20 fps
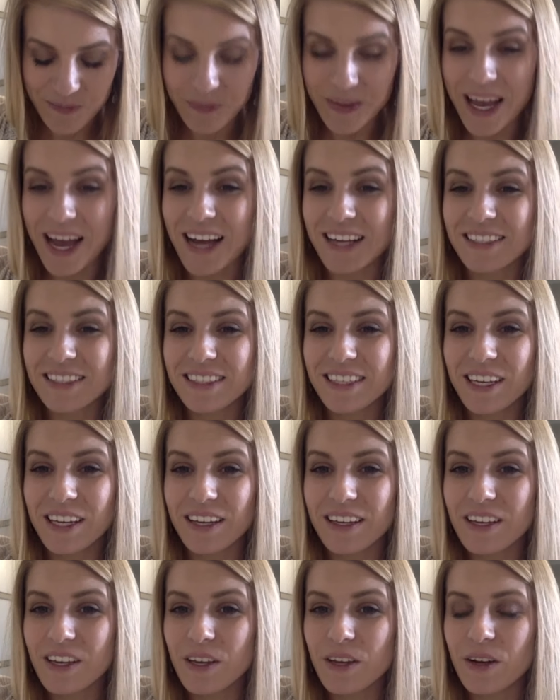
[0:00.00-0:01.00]
Ask,
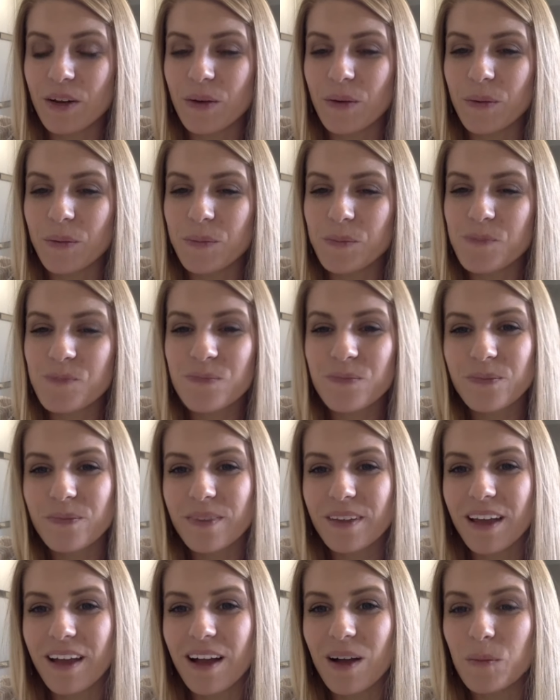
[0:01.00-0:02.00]

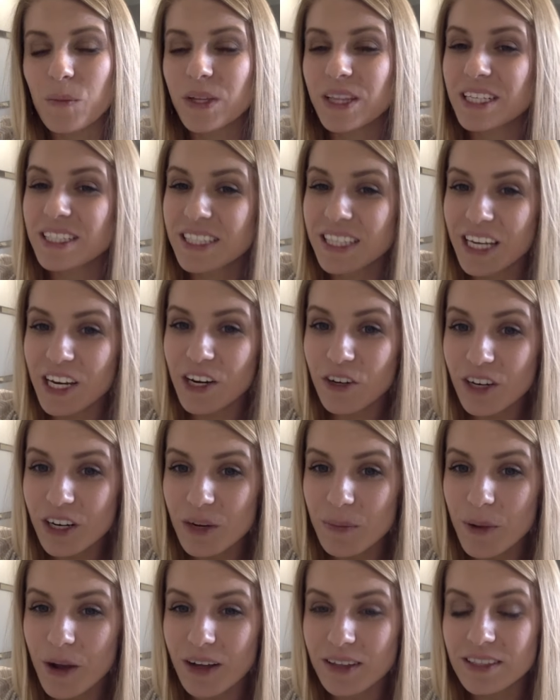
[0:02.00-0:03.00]
what the security
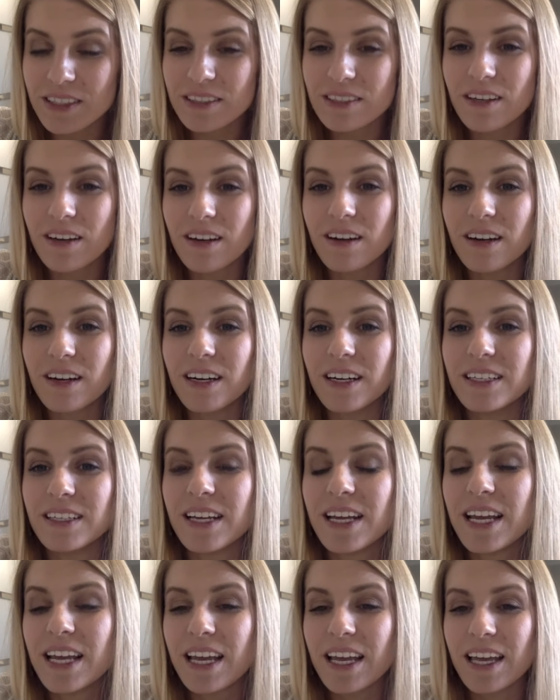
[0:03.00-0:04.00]
deposits are.
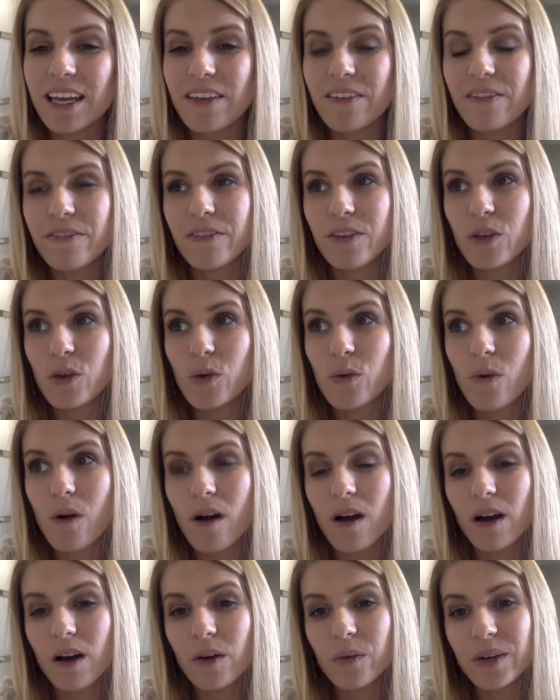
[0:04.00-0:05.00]
If you
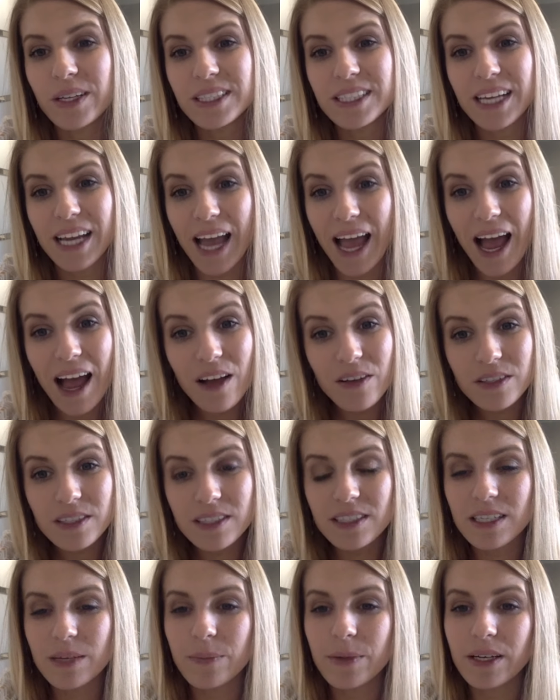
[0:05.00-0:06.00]
are renting a house,
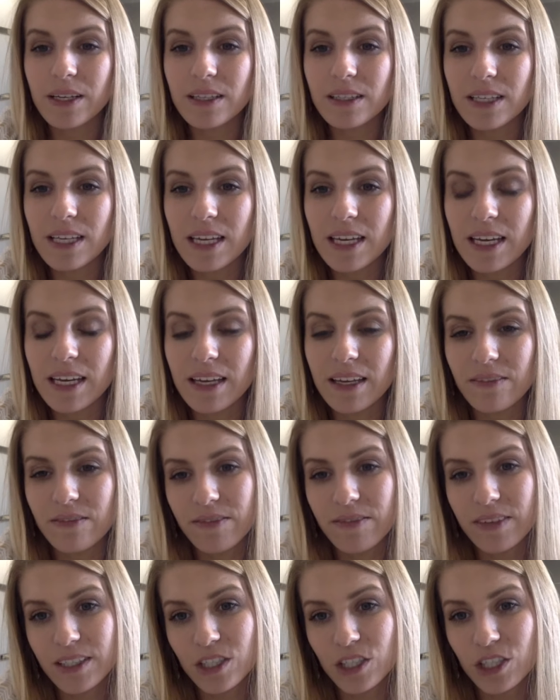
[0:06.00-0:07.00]
typically, if
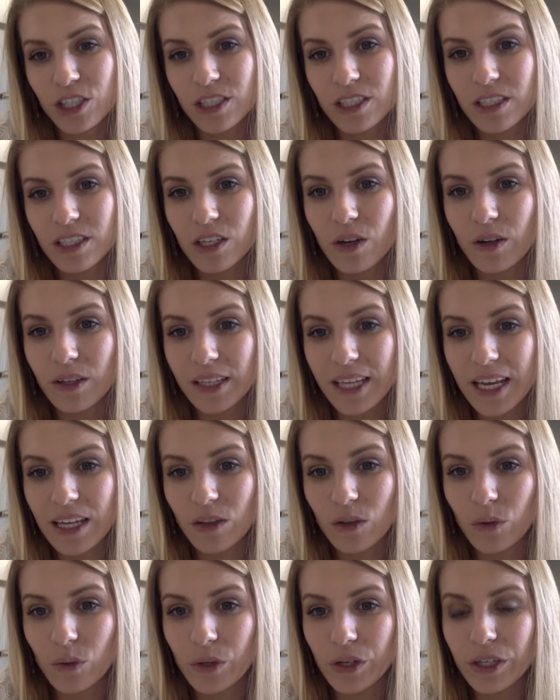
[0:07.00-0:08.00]
it's just, a
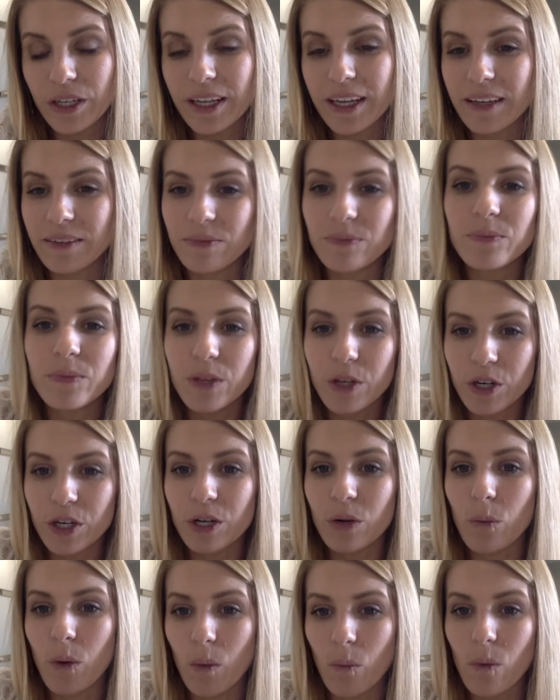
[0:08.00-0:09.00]
landlord, they're going
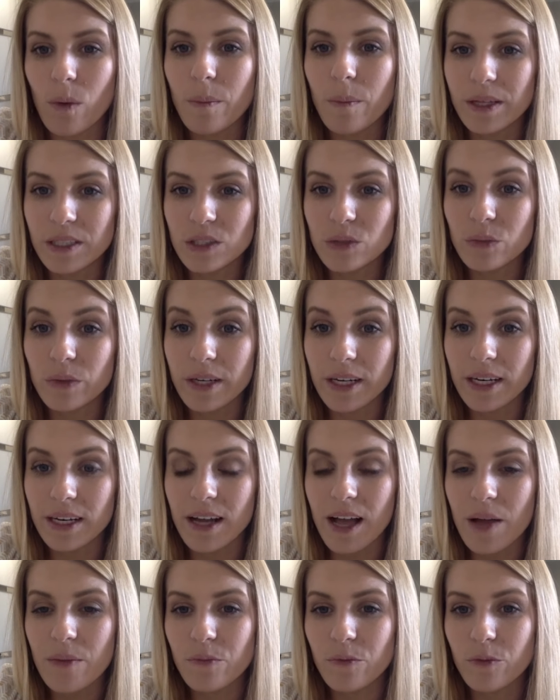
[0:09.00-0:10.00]
to want 1 month's rent
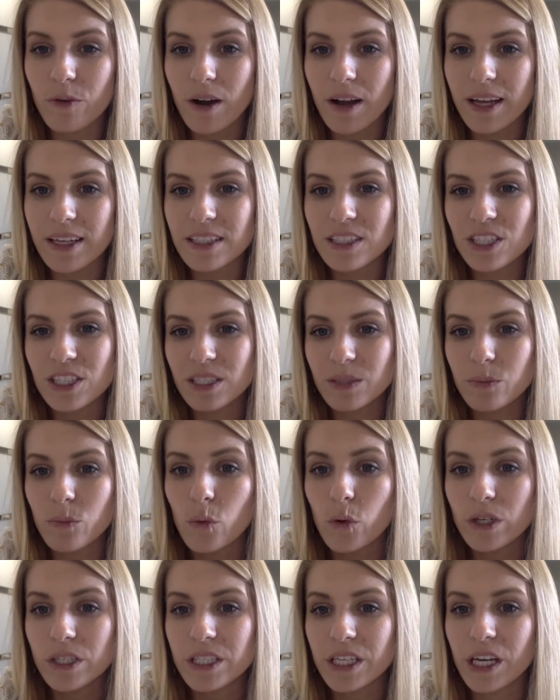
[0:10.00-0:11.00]
up front. It's just
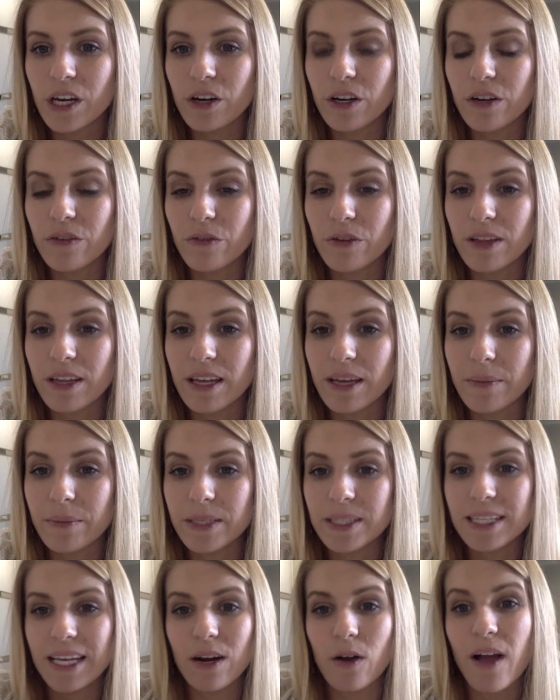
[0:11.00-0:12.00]
more security for them,
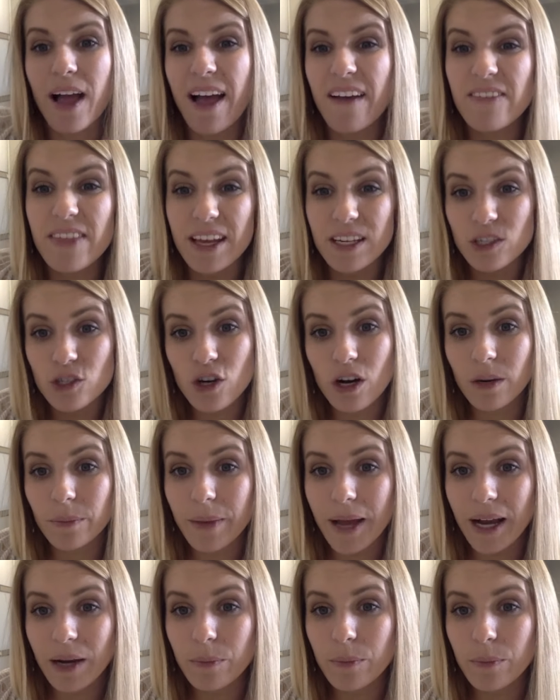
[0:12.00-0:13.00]
because they don't have that strong
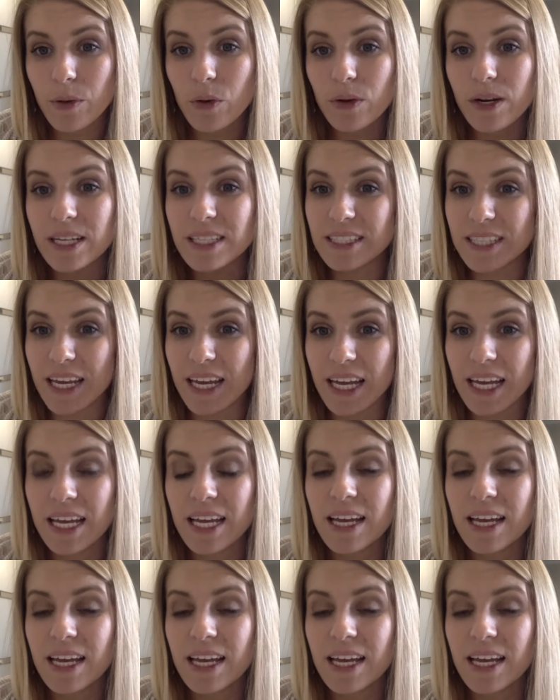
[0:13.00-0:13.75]
backbone as a